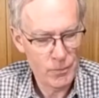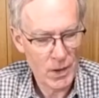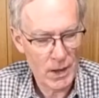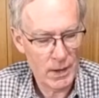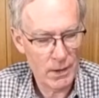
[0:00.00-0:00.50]

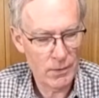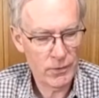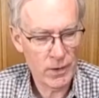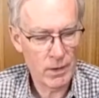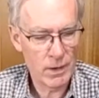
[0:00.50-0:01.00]
And they
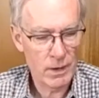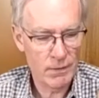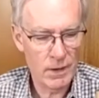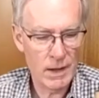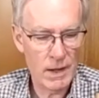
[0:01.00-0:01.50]
also
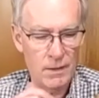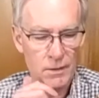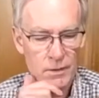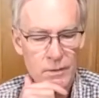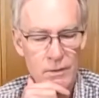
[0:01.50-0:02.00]
have in that
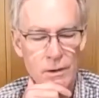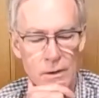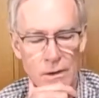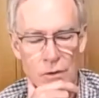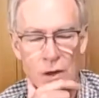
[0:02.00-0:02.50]

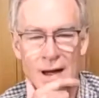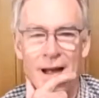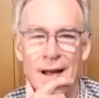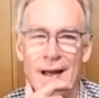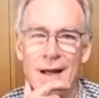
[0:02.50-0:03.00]
series an
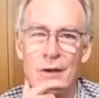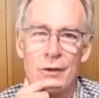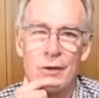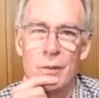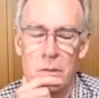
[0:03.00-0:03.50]
Arnese,
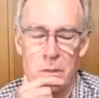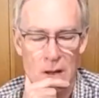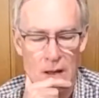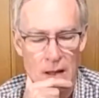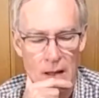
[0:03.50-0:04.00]

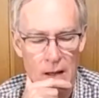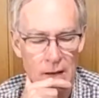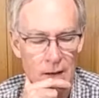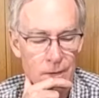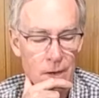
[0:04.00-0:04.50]
a
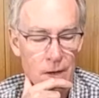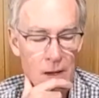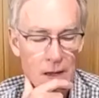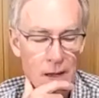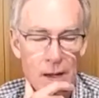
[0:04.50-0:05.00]

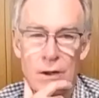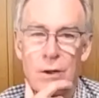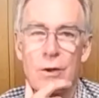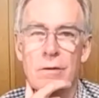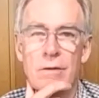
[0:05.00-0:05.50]
Lagrine and a
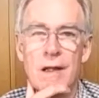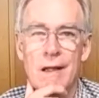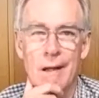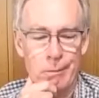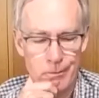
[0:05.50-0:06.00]

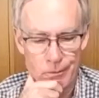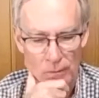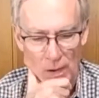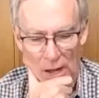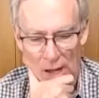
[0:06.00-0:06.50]
Corvina.
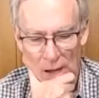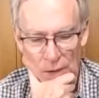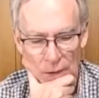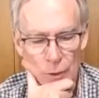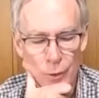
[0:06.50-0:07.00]
And
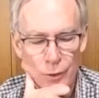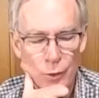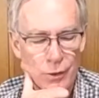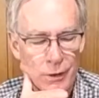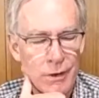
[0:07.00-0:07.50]
they're all
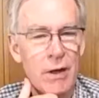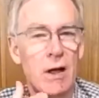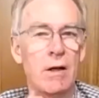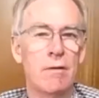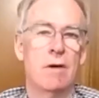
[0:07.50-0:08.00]
northern
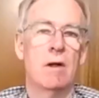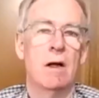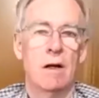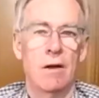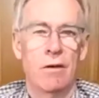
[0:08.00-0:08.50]
Italian
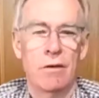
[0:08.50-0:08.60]
varieties.